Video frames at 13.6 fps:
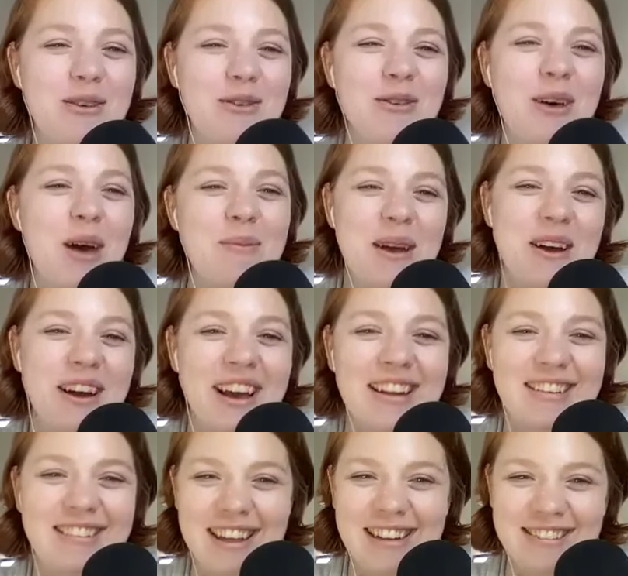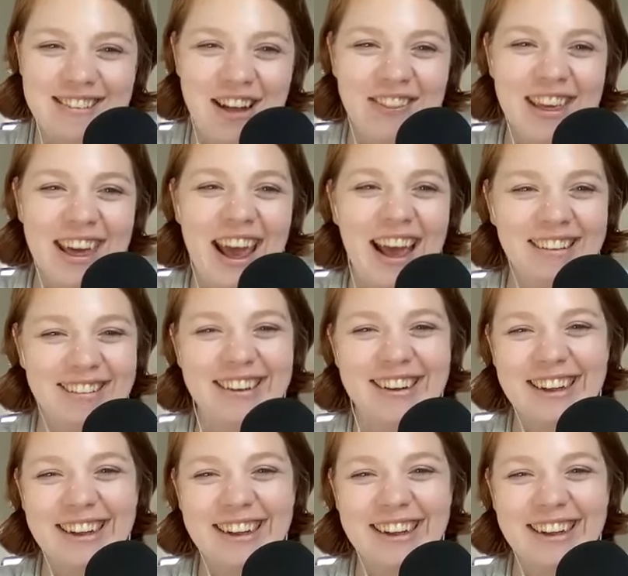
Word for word: of Americans, that's not the case.